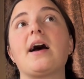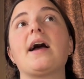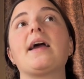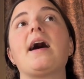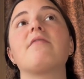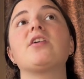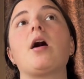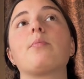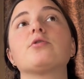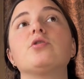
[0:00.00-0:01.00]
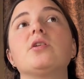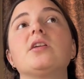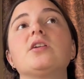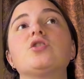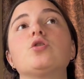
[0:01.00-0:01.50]
have the
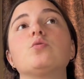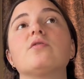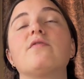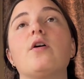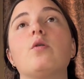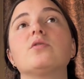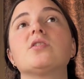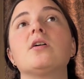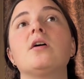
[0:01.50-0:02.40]
opportunity to devote